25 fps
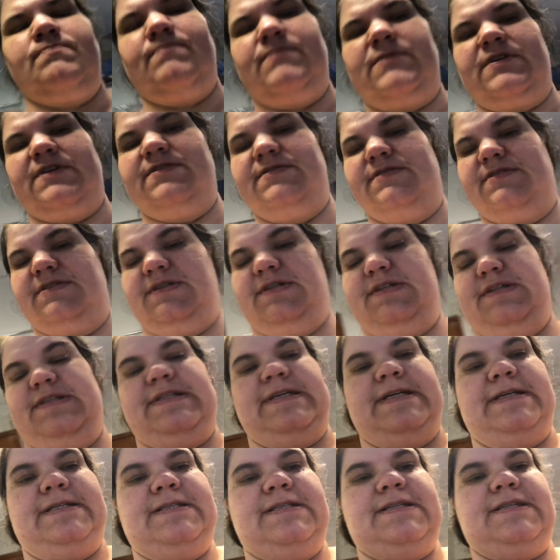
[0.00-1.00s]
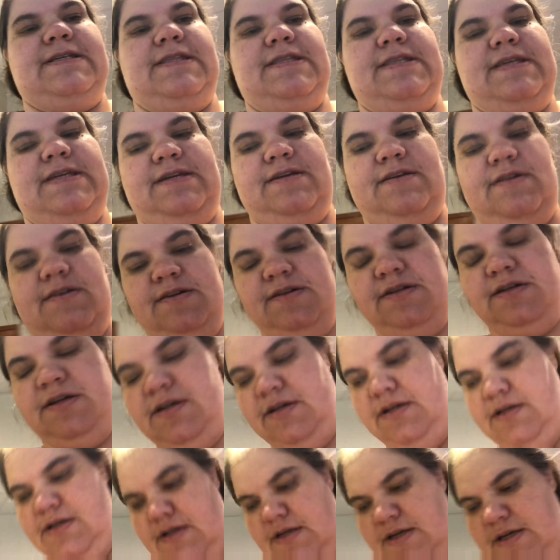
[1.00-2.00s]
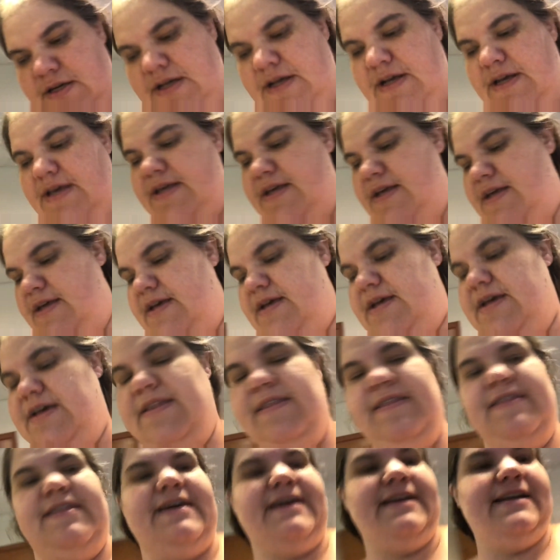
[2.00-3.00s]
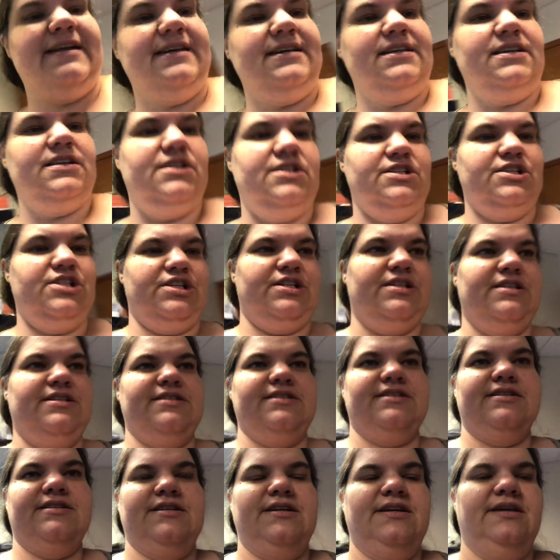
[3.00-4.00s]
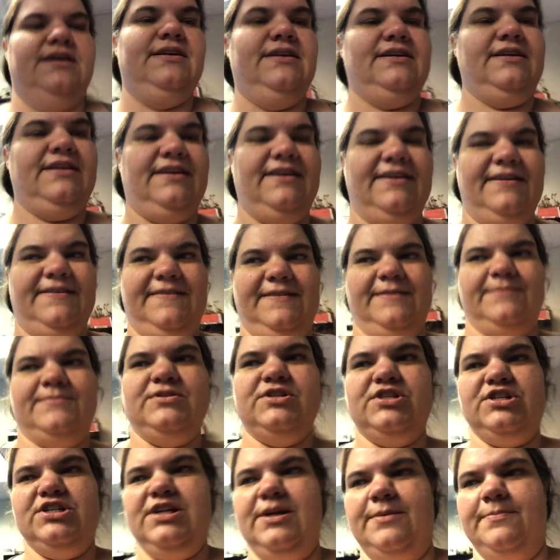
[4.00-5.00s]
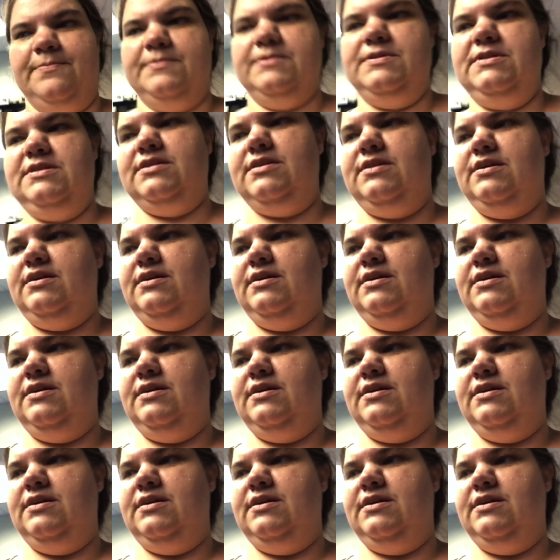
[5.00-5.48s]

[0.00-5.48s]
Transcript: A little desk there. And then I can just get them shipped.